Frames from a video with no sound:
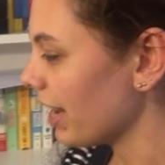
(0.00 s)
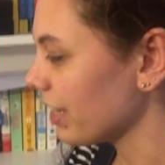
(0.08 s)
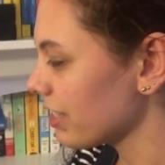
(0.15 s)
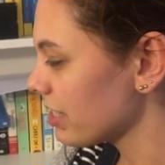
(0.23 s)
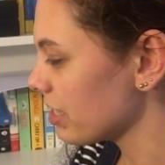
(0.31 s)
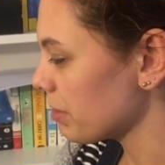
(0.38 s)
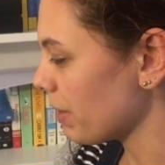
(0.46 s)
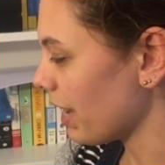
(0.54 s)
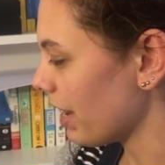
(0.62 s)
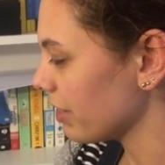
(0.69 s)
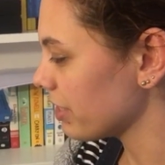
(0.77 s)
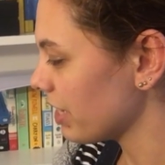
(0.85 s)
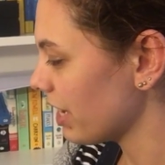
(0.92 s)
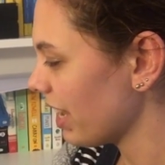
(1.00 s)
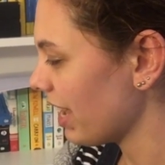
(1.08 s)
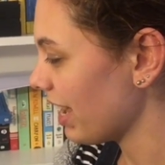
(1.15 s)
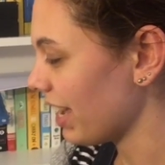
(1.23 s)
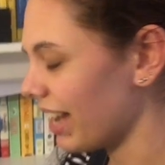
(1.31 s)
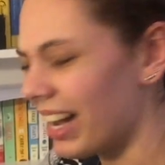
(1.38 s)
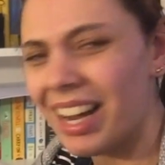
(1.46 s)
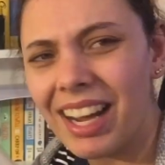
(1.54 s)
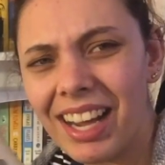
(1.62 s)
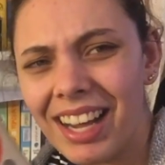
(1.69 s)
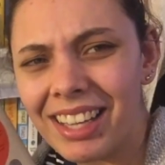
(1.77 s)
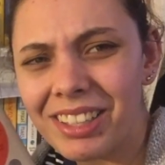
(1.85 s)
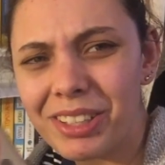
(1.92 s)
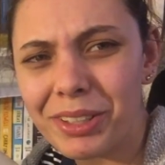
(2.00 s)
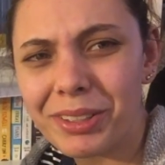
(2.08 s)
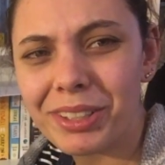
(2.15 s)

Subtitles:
This is about two